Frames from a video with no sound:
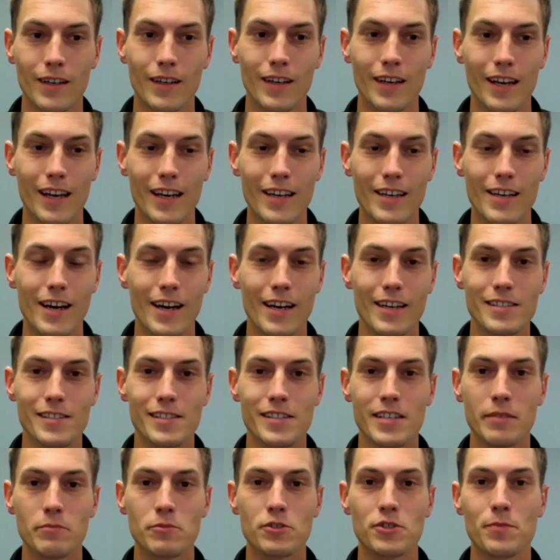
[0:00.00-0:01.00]
Hey guys,
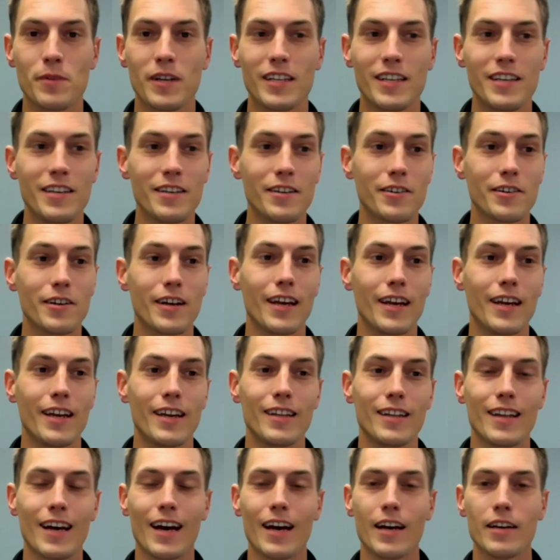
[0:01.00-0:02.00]
Tim Schmidt here,
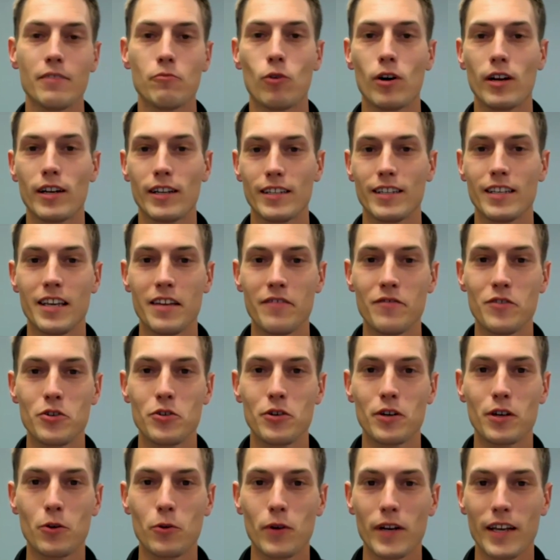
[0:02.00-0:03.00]
and I wanted to give you
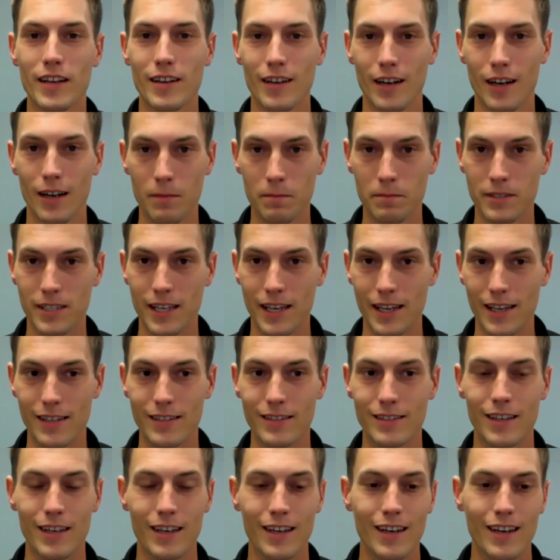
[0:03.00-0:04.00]
a quick update
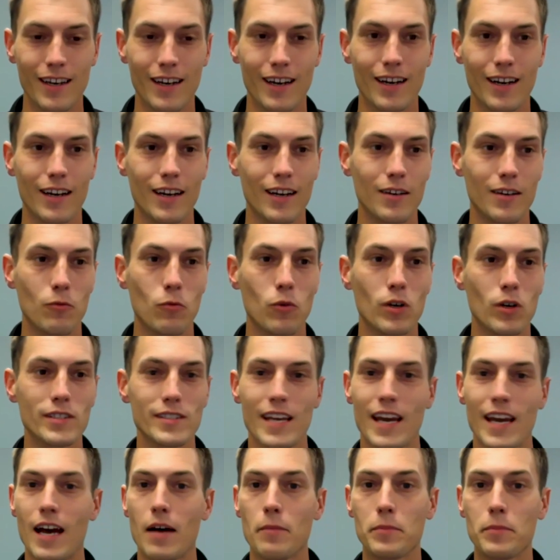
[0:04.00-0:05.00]
on what's
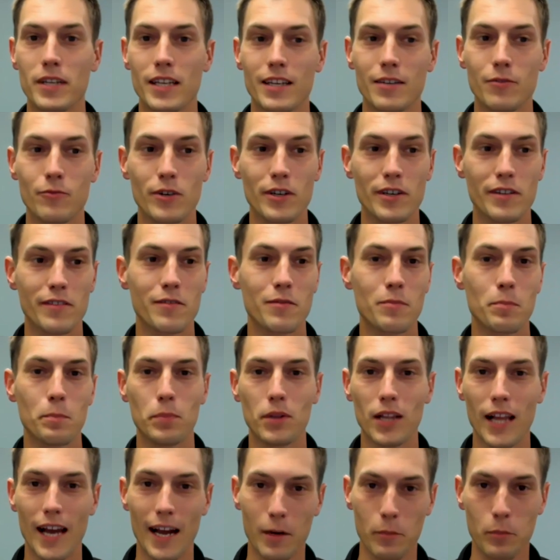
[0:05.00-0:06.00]
happening with
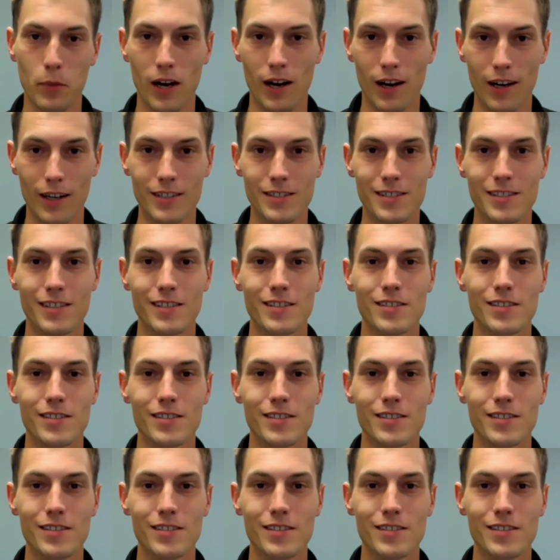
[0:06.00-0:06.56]
BlackBox.